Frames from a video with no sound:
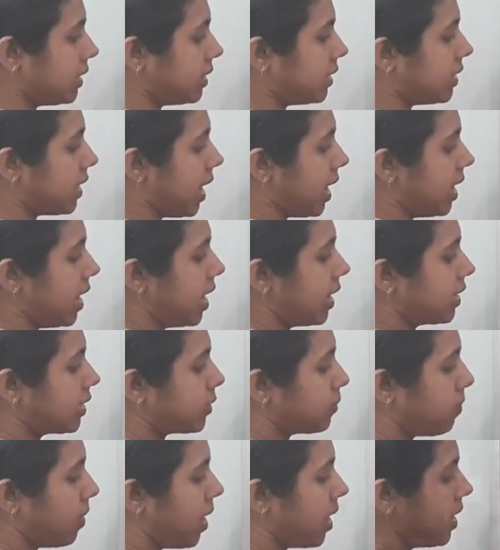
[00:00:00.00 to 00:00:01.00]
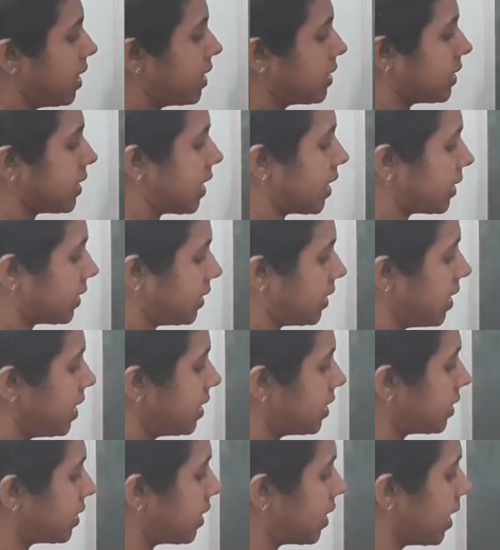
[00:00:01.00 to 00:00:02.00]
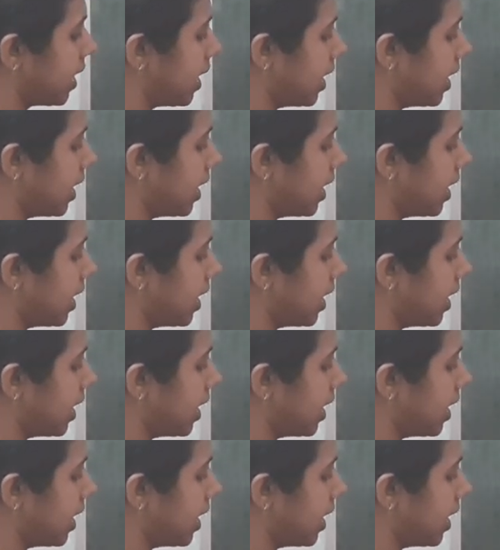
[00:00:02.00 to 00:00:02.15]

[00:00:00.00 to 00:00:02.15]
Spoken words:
10x minus x is